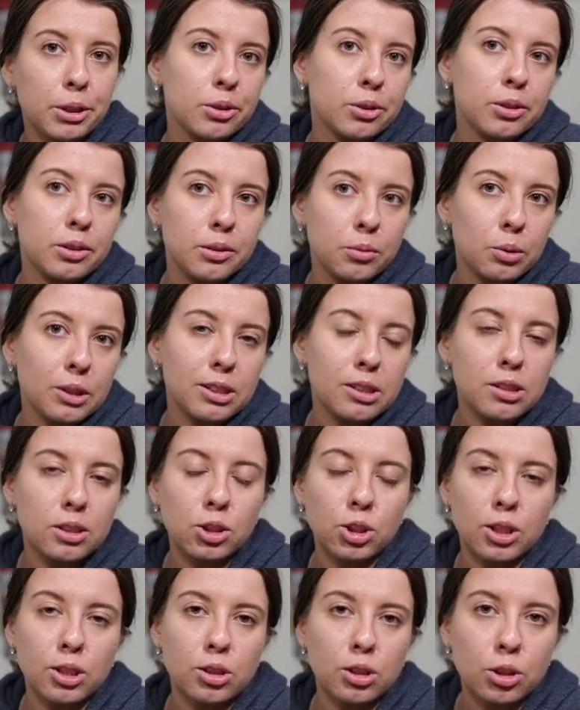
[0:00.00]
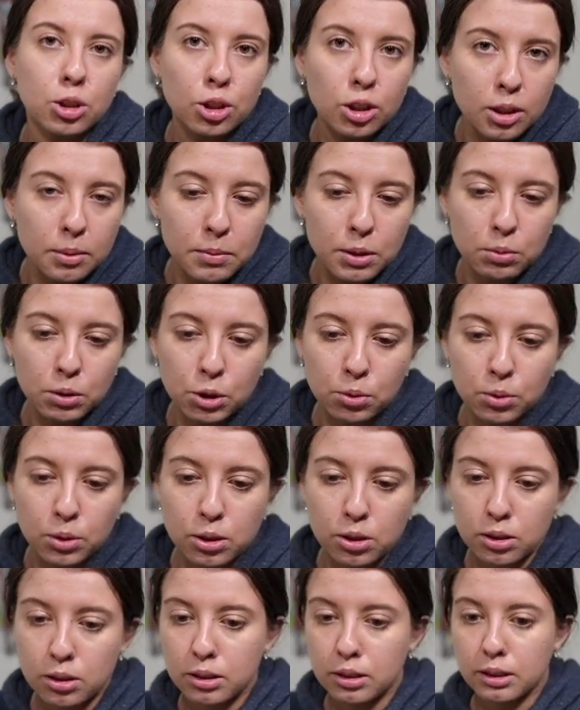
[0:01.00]
and well-suggested terms, which
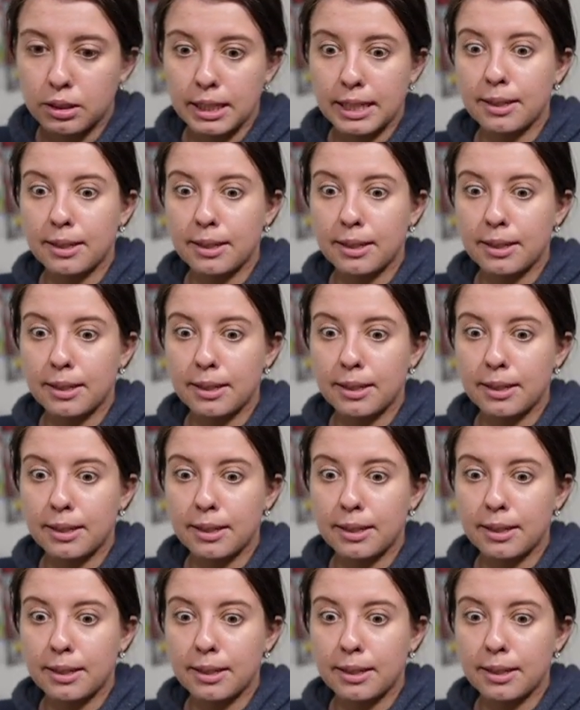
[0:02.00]
was data